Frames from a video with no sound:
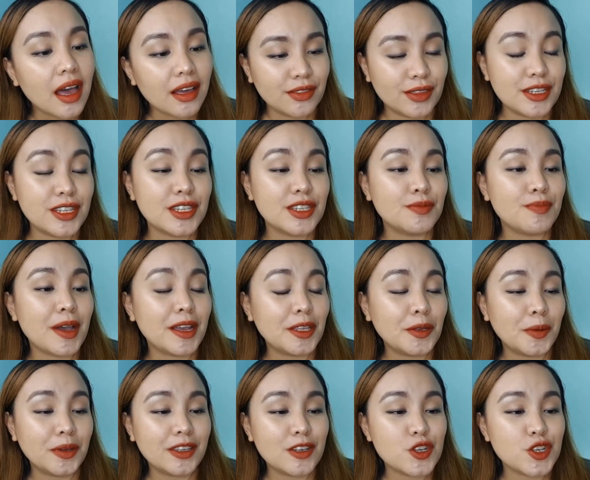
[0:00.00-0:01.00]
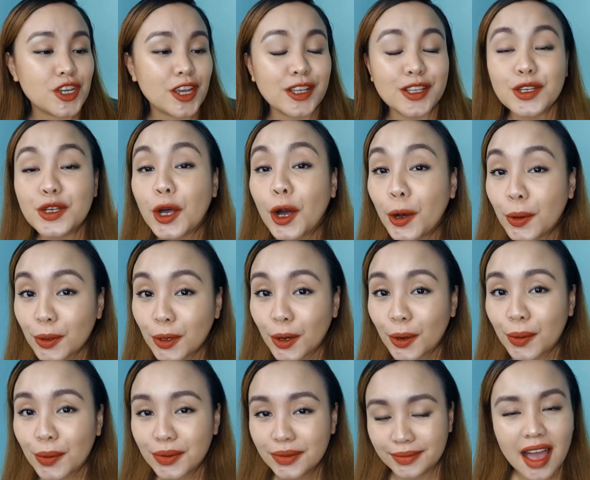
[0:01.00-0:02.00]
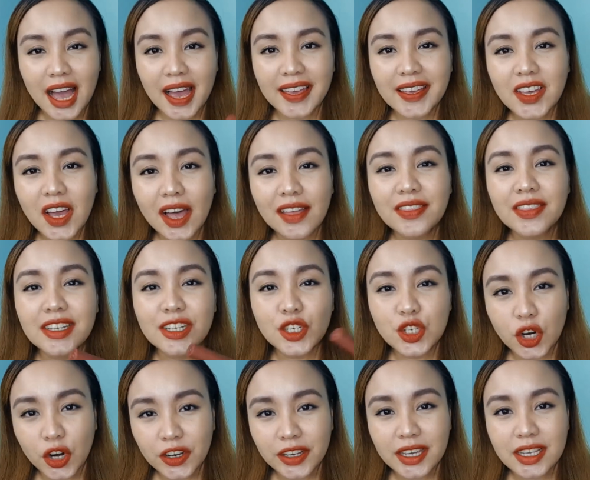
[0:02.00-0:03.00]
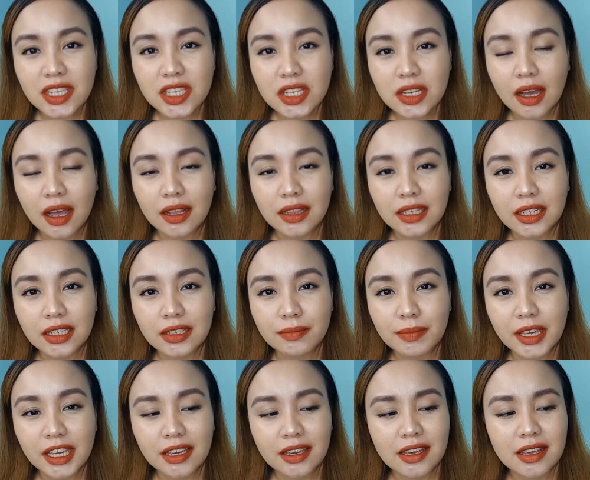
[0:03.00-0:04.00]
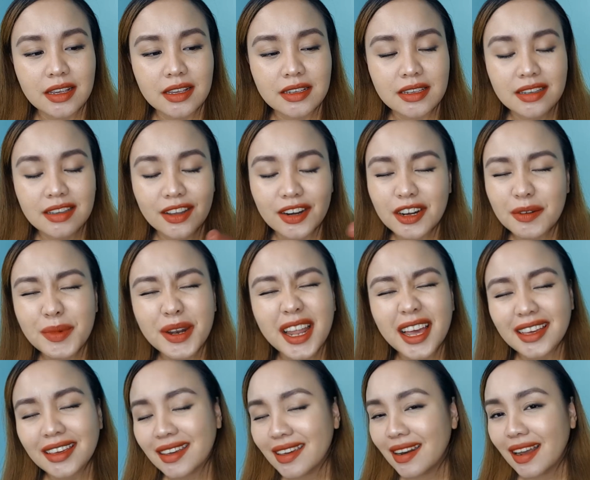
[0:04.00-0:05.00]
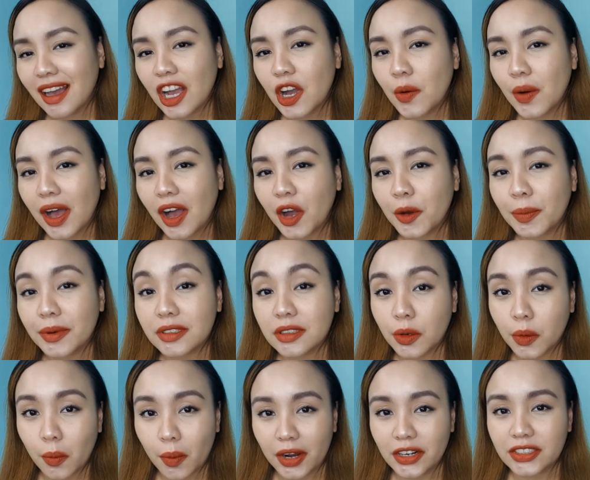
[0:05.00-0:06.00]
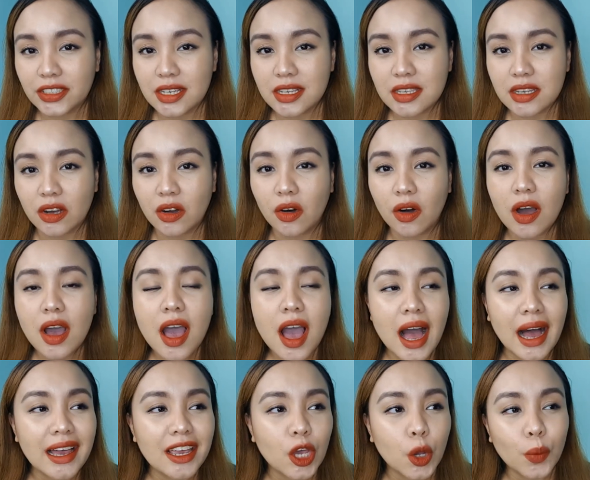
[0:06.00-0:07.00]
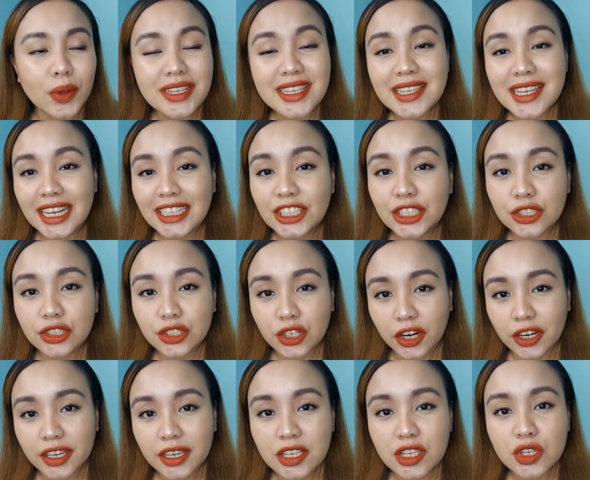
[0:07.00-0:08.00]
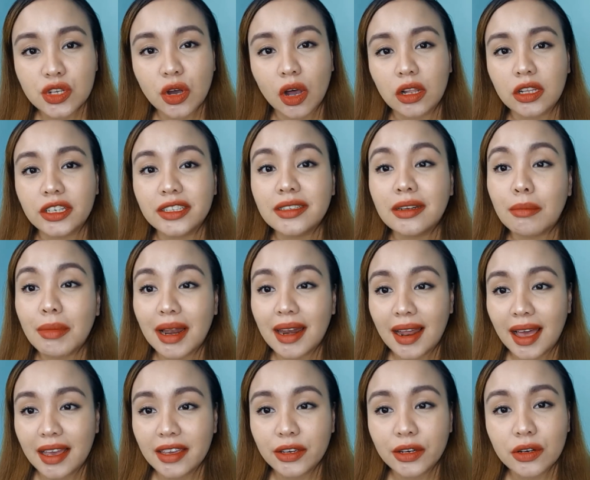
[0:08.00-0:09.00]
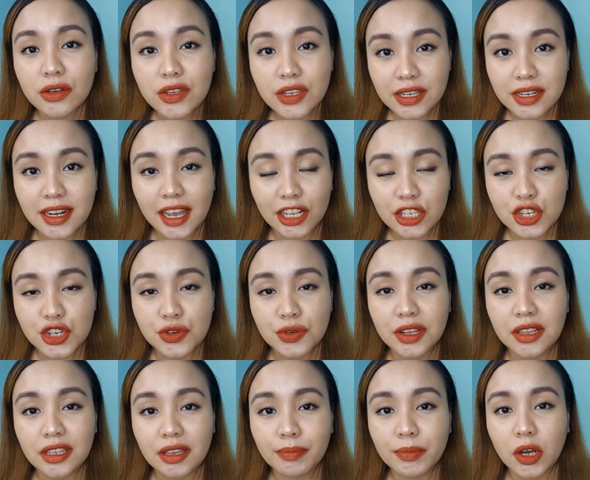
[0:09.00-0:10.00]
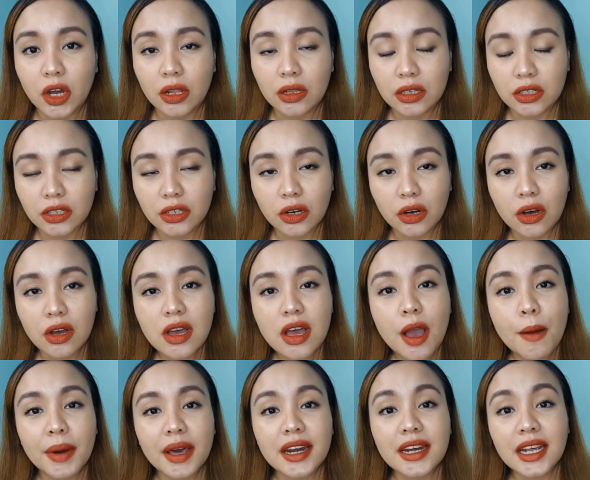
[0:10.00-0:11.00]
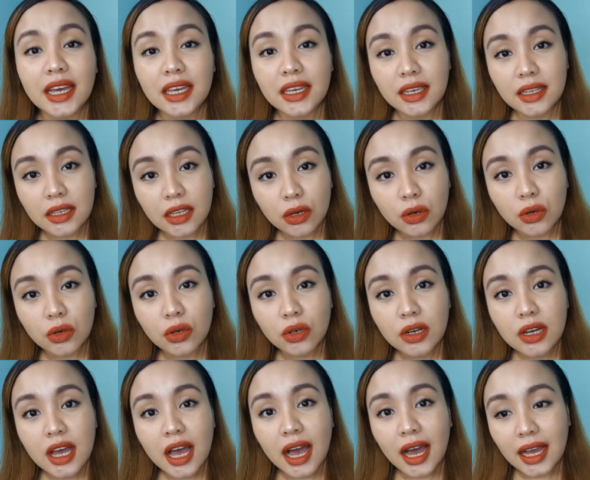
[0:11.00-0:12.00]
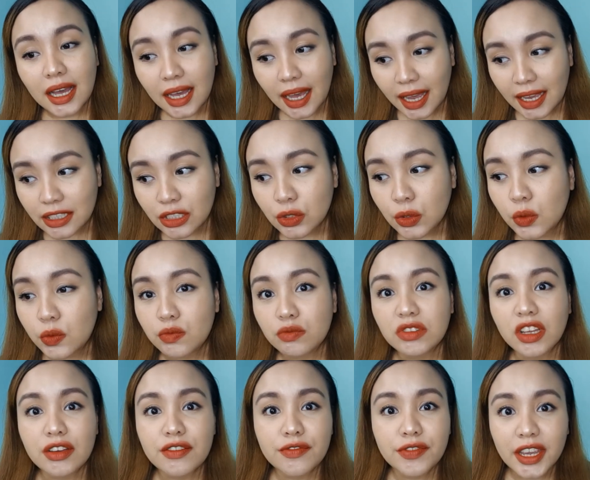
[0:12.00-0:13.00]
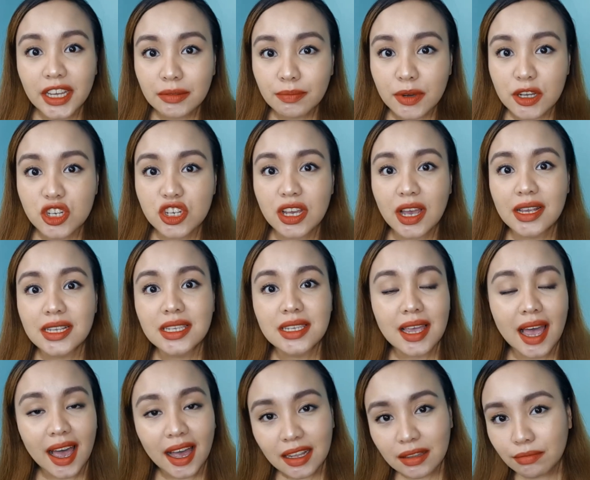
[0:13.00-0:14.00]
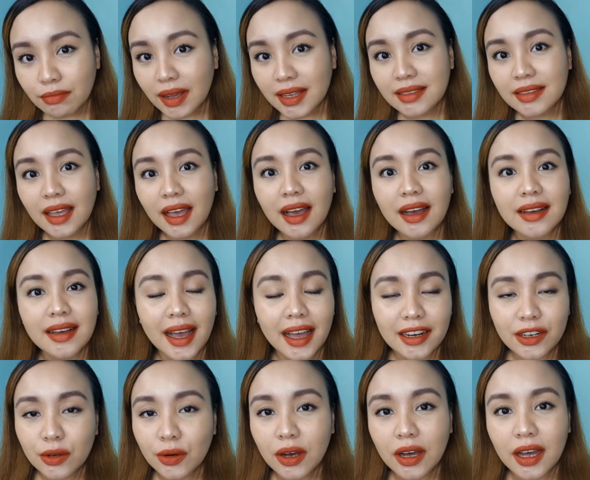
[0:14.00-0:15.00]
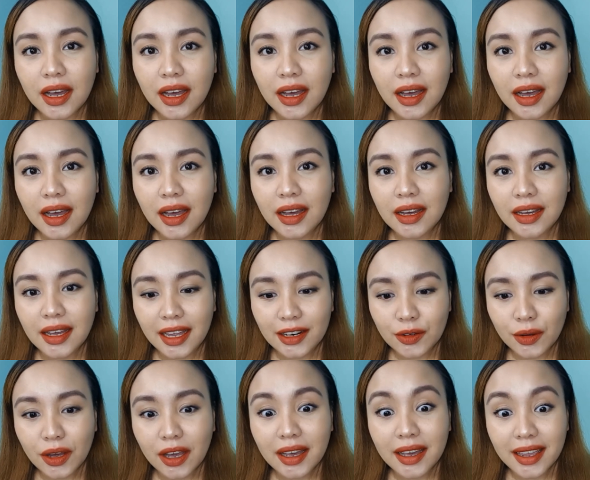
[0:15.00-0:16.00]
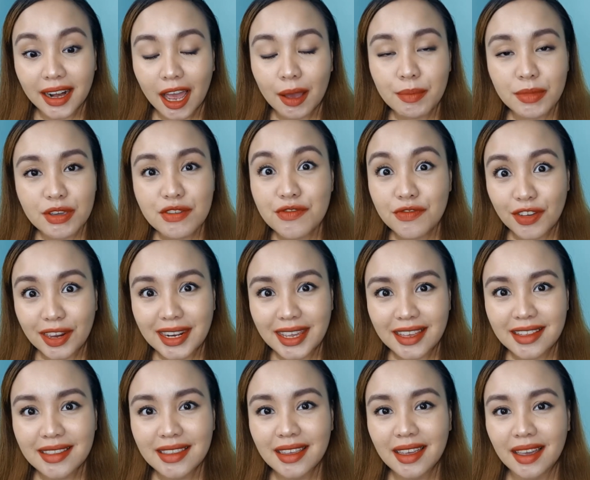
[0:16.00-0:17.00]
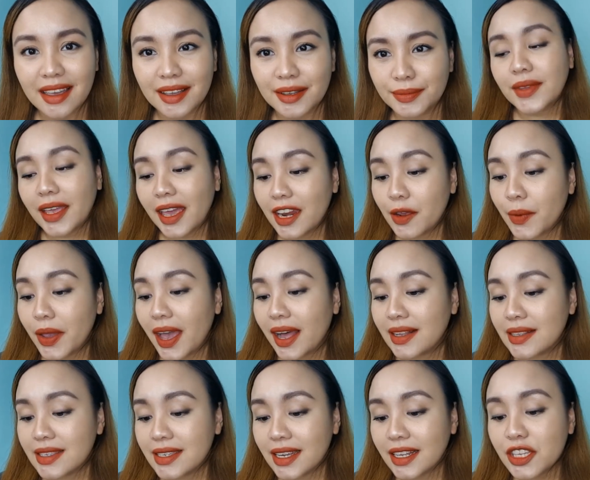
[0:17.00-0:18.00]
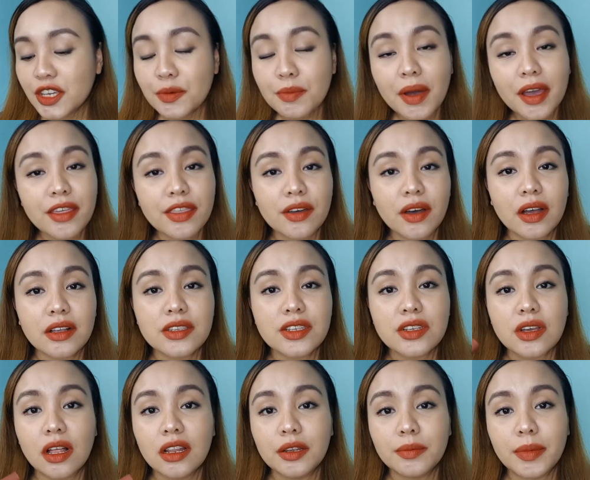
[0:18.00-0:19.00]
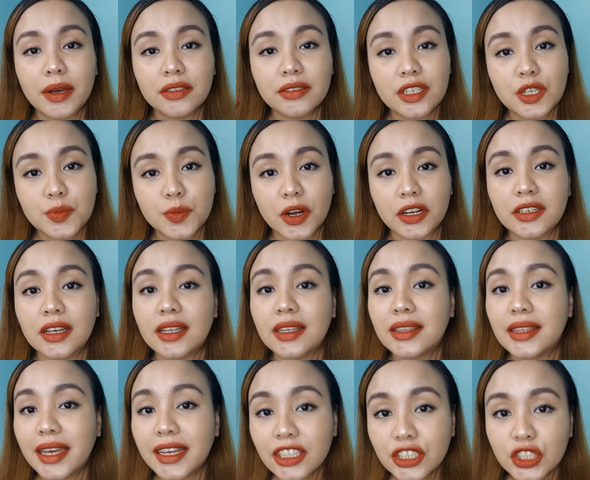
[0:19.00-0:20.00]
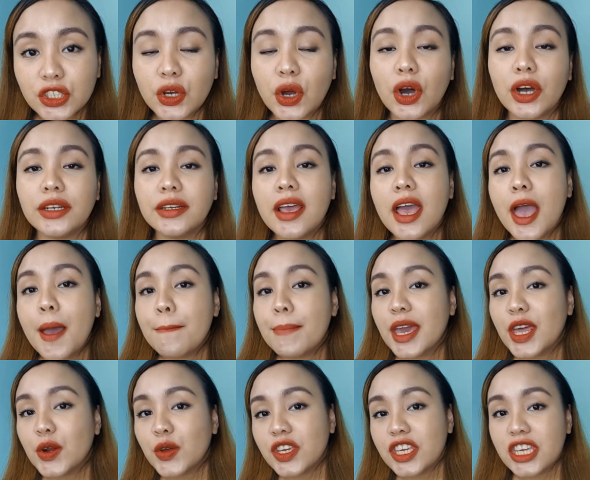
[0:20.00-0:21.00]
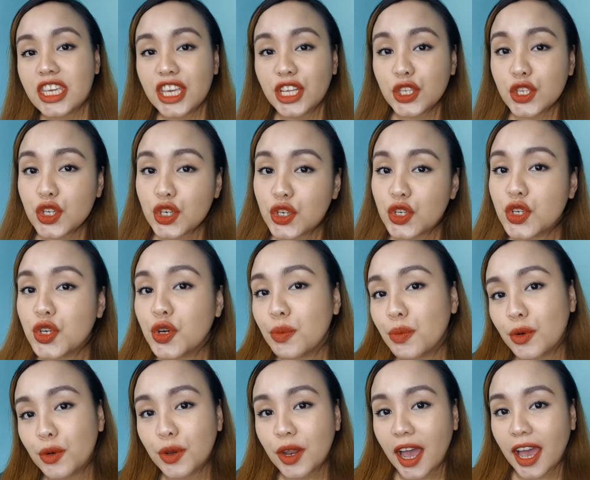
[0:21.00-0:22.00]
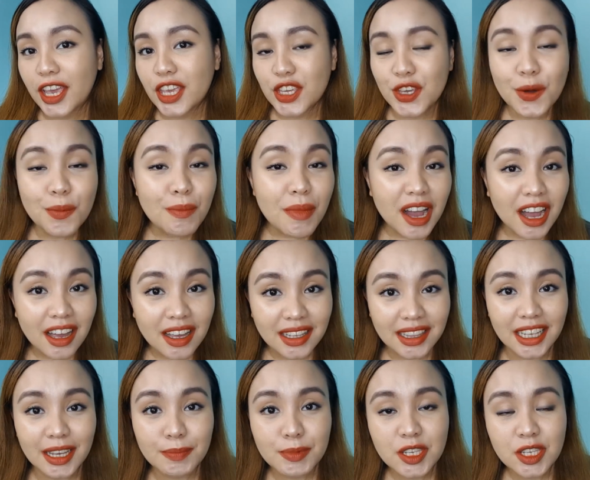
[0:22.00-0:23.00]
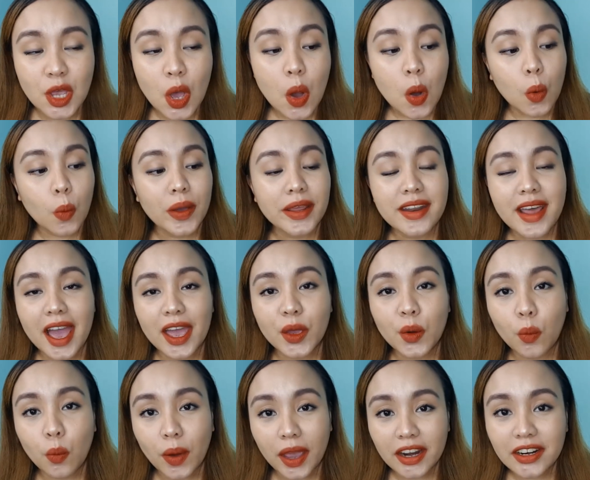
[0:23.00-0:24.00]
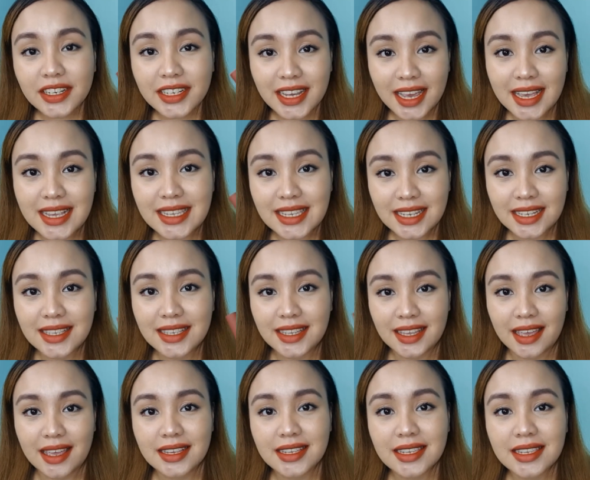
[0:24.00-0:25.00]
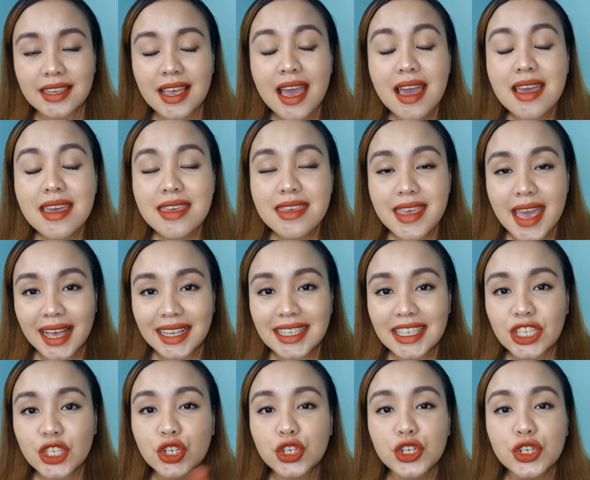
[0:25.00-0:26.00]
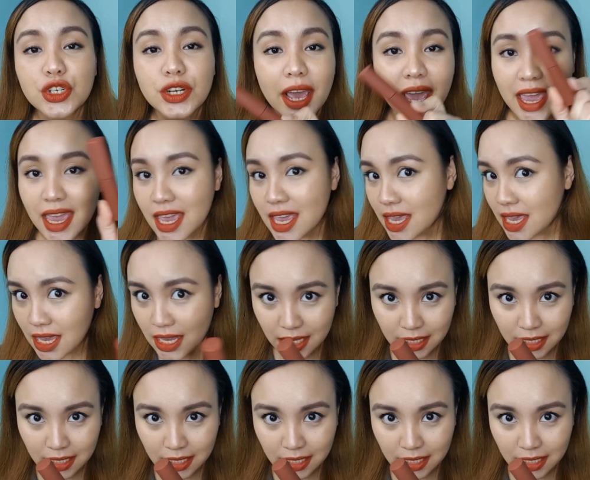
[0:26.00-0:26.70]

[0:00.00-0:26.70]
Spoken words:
This is, by the way, the shade Coco. I got the darkest color because ganun naman lagi ginagawa ko pag nag-wear test ako. I always get the darkest color na malayo sa natural lip color ko. Para nakikita ko agad kung nag-fade ba siya, saan banda, gano'ka grabe yung finade niya. Anyway, I'll tell you my thoughts all about this product later on, pero i-insert ko muna yung mga clips when I wear tested this yesterday.